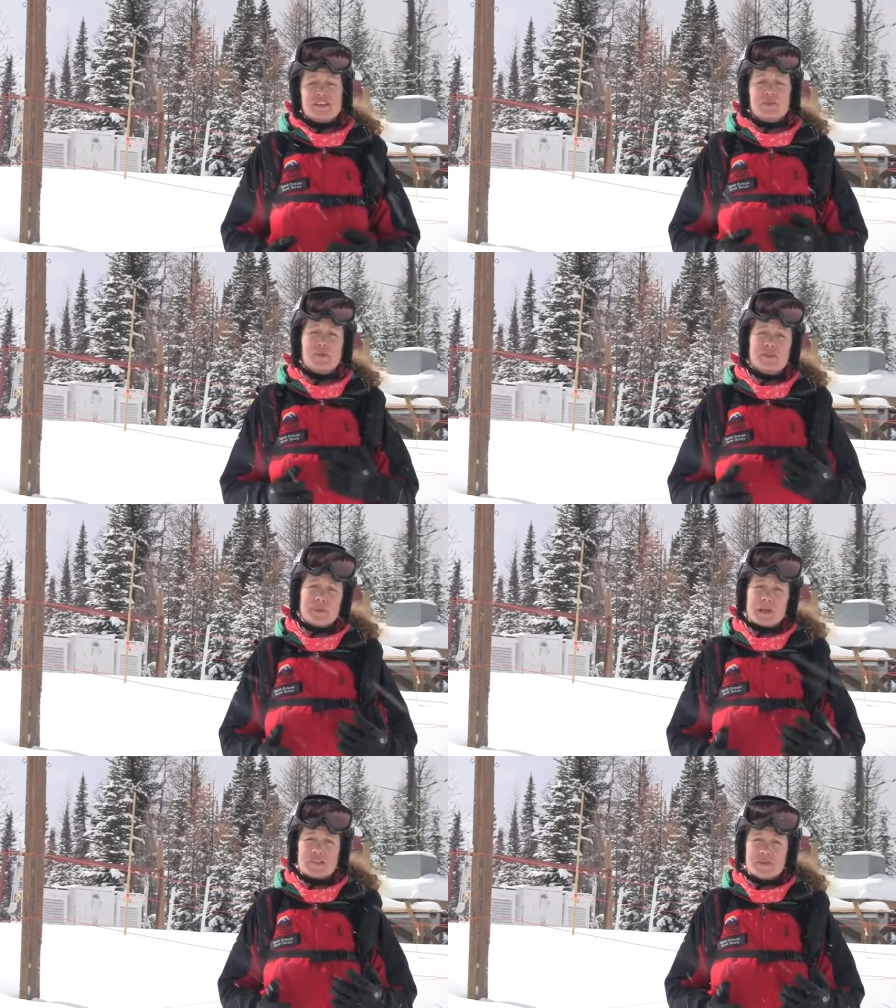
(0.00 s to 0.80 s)
is we're
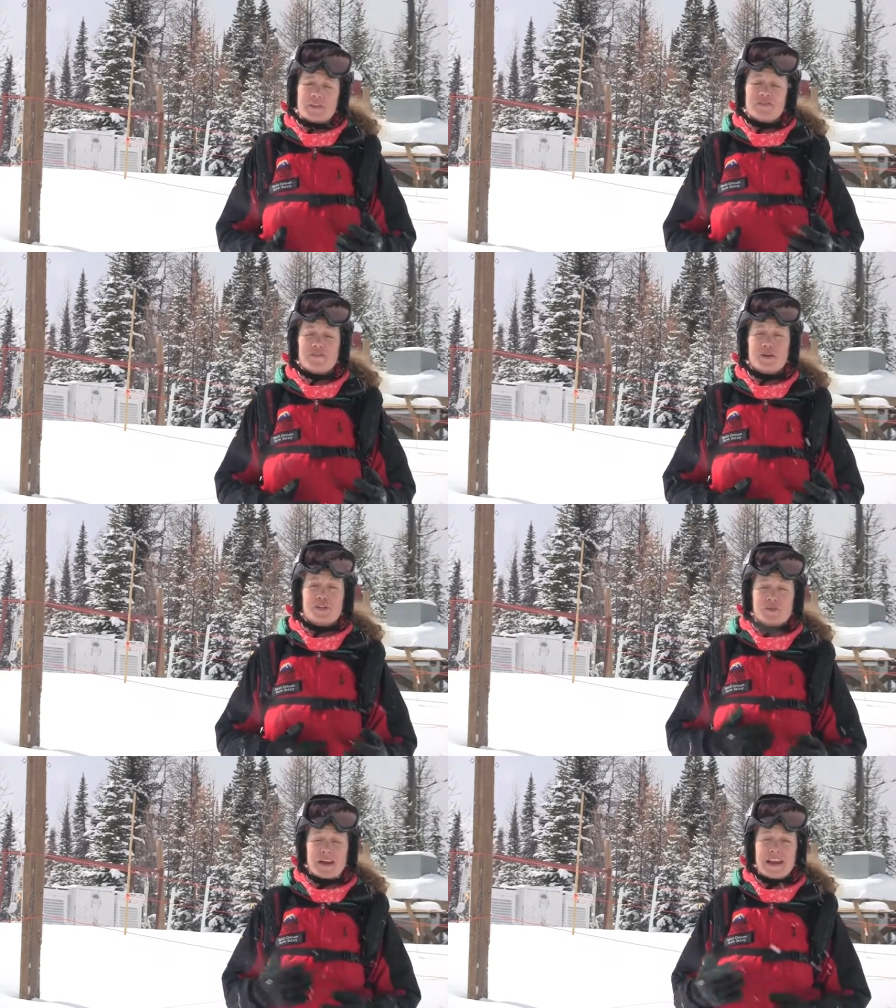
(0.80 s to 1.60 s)
responsible for
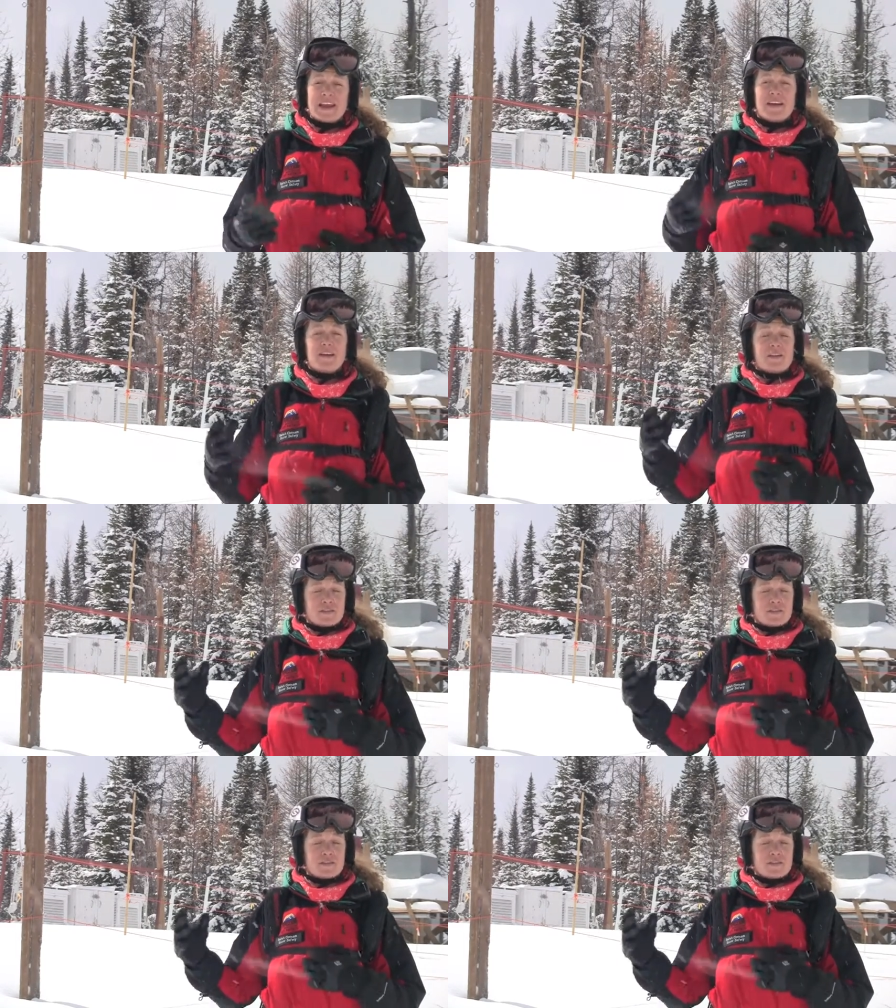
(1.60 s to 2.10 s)
training